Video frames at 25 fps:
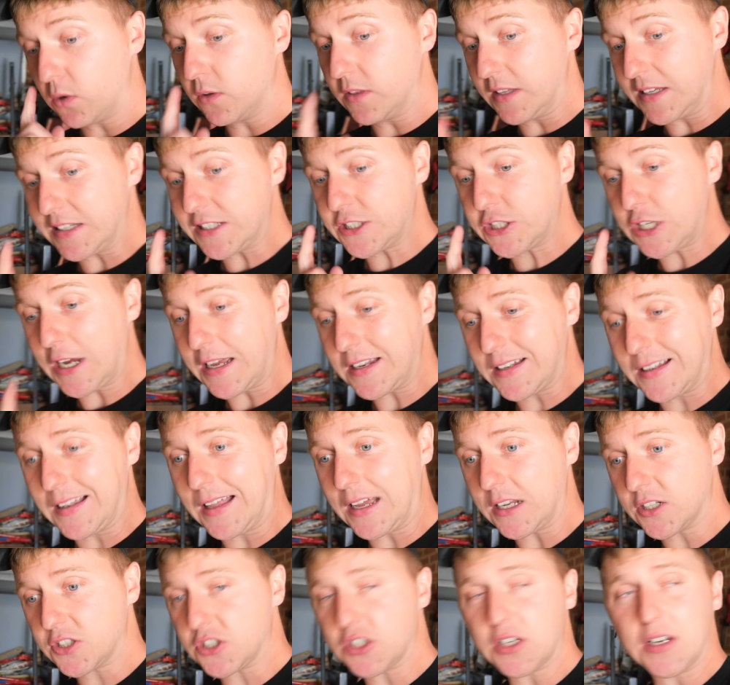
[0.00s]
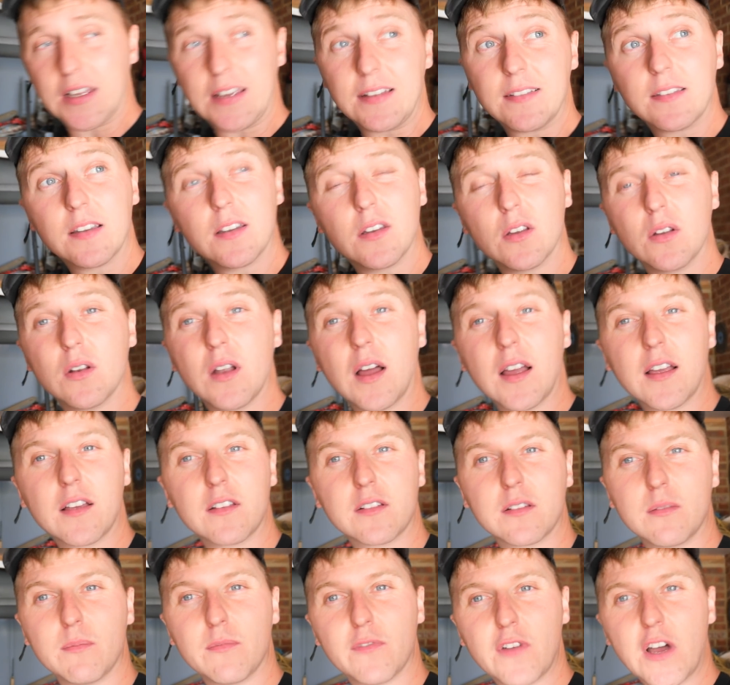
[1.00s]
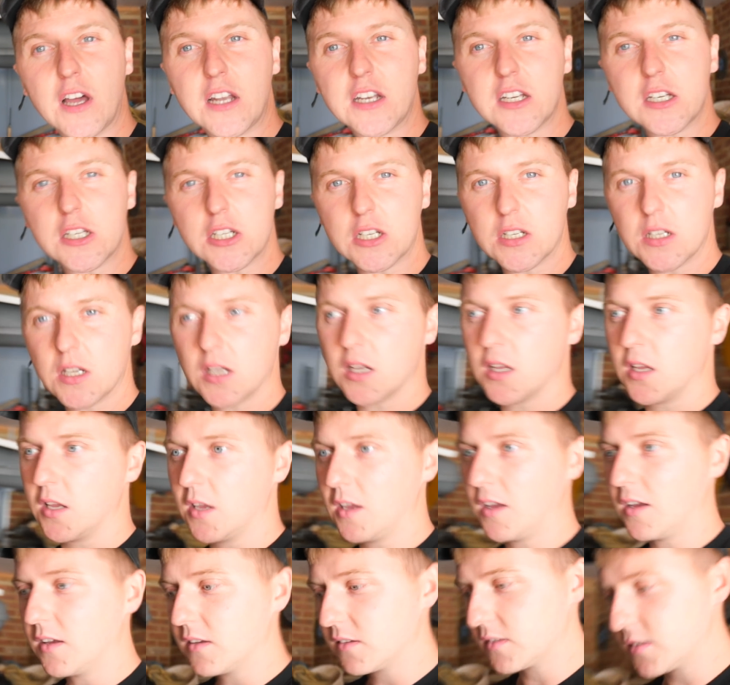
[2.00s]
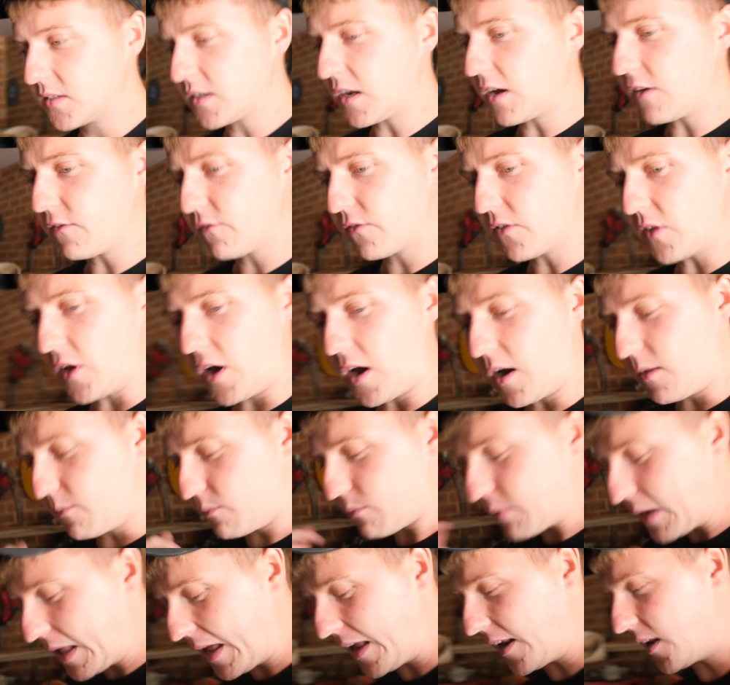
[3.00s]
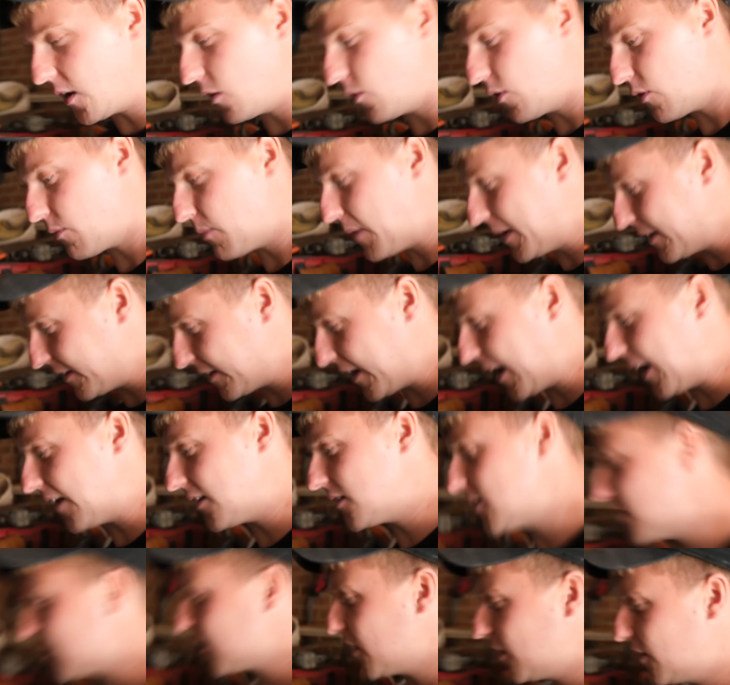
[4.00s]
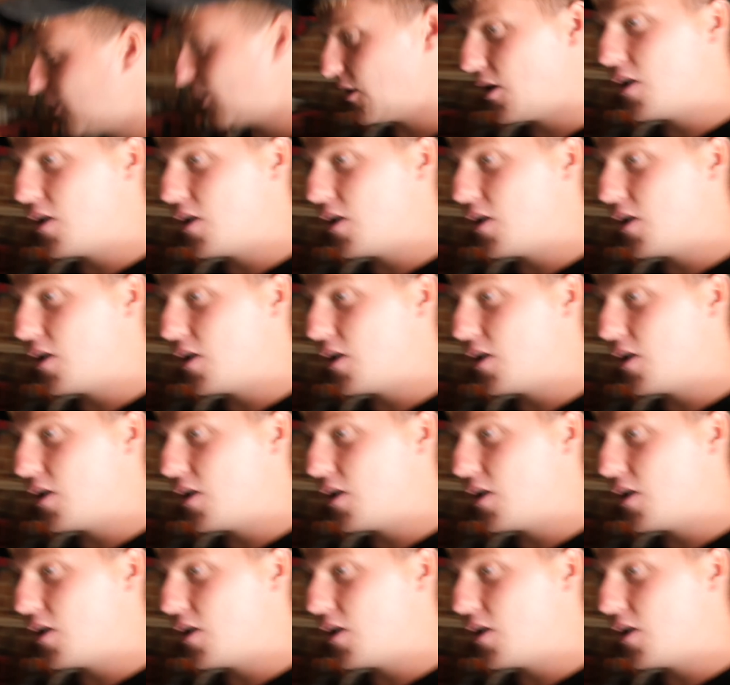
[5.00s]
on this channel actually to do like some furniture stuff that I'm planning with my dad. So